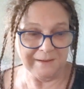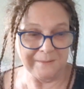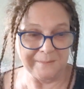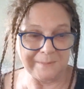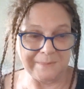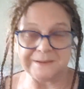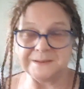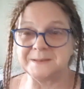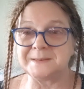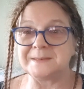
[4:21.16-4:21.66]

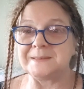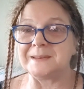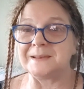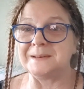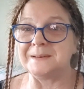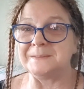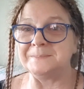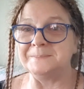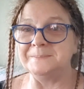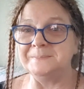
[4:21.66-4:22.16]
But
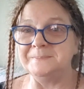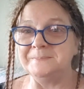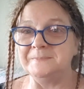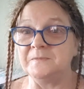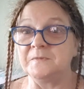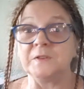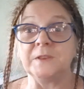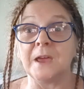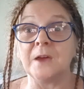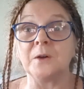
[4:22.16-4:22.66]
um,
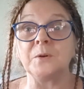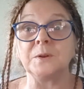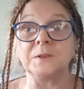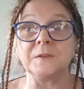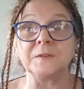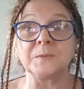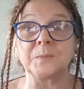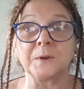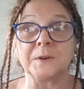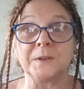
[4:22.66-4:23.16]
for now, it
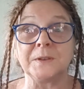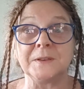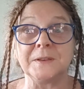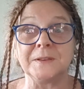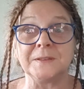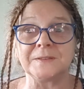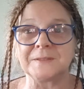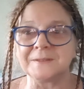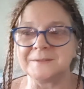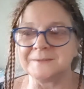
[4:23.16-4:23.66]
is what it
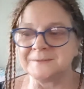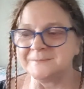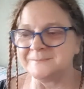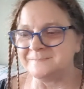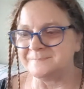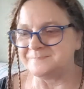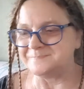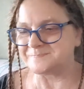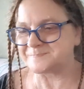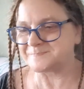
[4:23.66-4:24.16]
is.
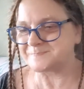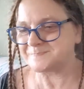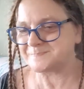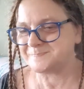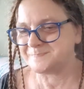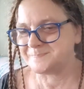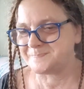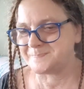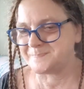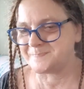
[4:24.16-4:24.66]

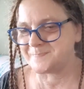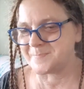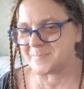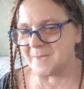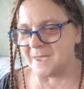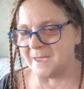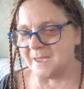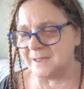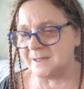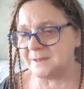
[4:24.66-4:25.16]

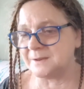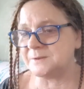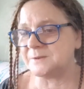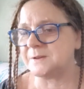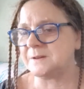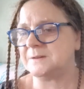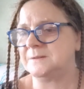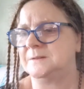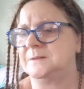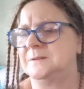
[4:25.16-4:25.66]
And
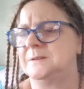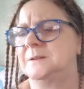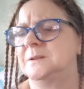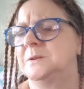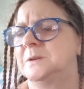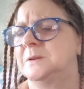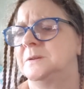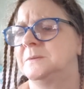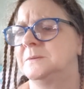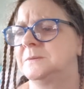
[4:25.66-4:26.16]
uh, I'm a
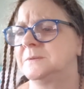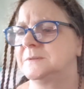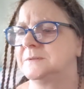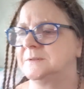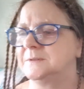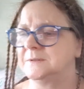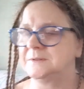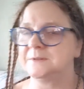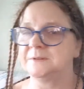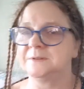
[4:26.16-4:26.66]

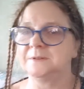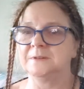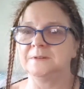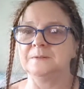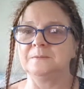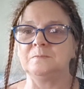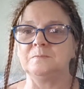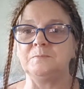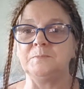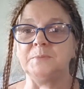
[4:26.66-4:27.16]

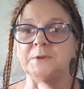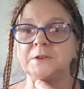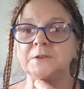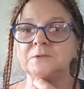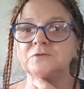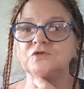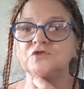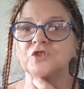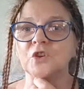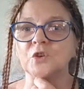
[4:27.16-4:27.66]
bit
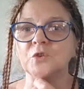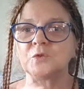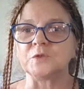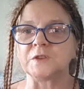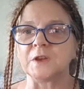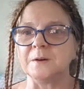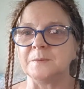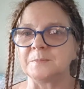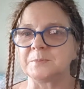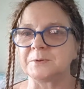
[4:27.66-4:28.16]
choked
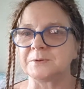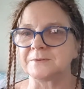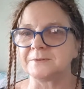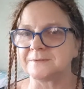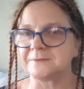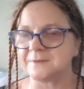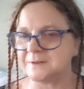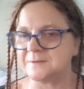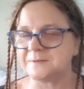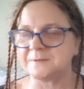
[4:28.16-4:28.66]
up.
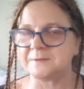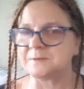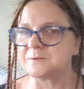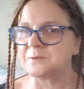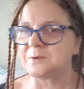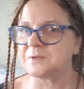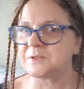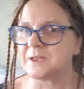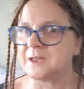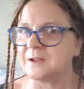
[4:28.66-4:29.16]
I still
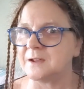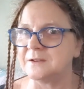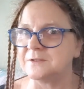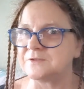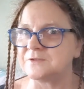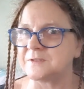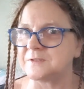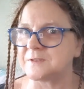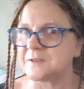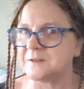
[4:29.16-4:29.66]
got the
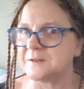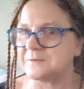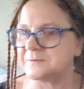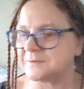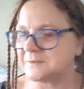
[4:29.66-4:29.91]
allergy stuff.